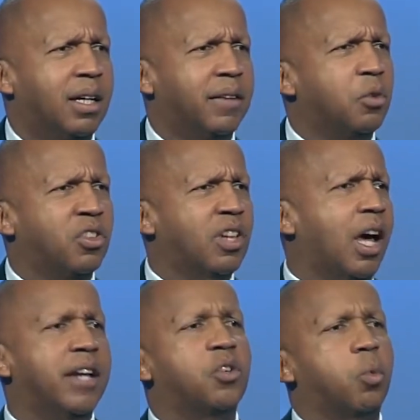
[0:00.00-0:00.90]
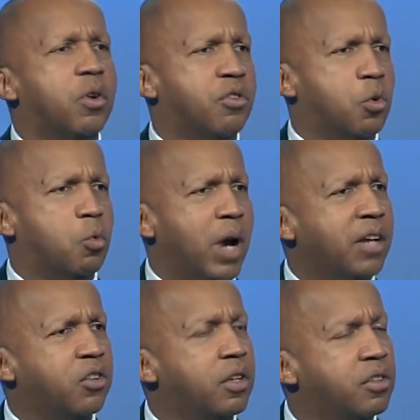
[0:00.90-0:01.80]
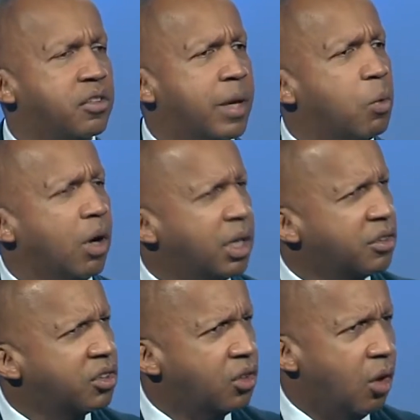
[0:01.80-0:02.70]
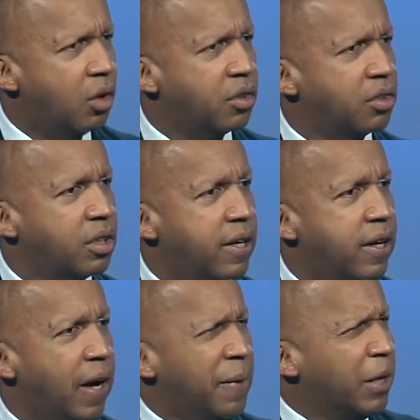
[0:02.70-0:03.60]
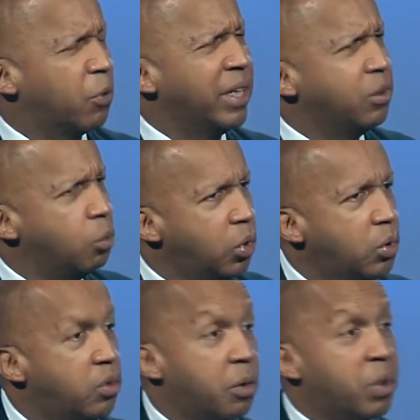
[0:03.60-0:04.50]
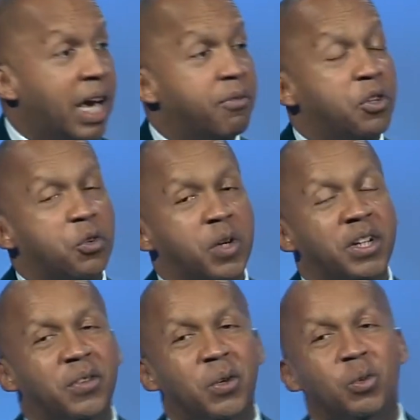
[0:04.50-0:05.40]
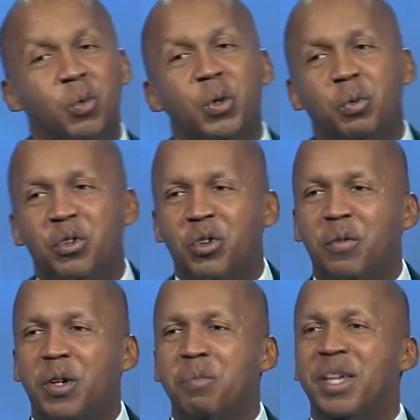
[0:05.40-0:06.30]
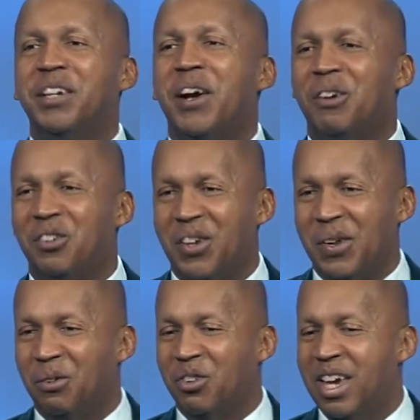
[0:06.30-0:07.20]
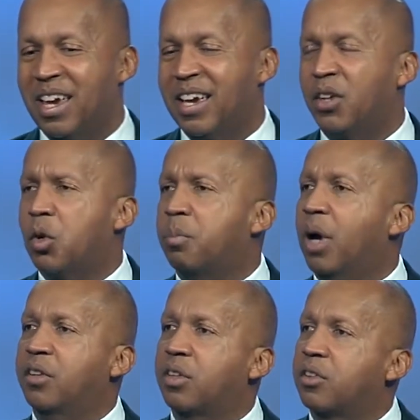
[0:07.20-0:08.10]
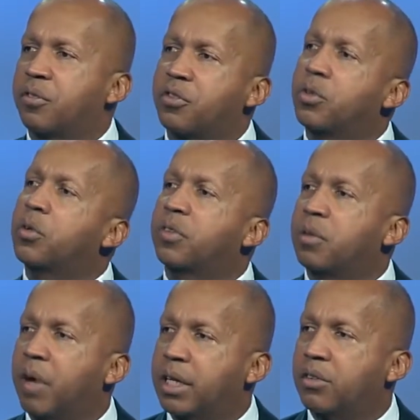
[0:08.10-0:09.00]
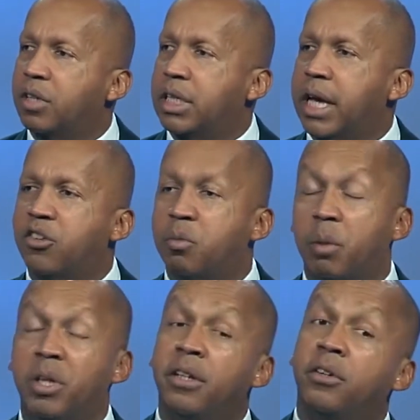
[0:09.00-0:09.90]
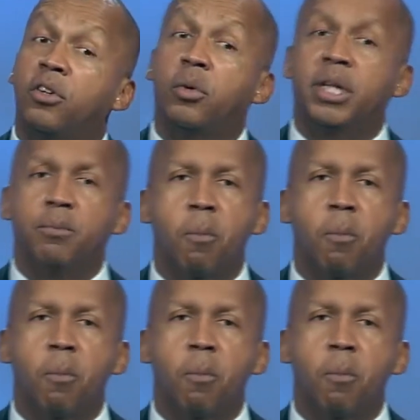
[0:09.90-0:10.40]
Those signs weren't directions, they were assaults. And they created wounds, and we haven't treated those wounds. We should have committed ourselves to a process of truth and reconciliation, but we didn't do it.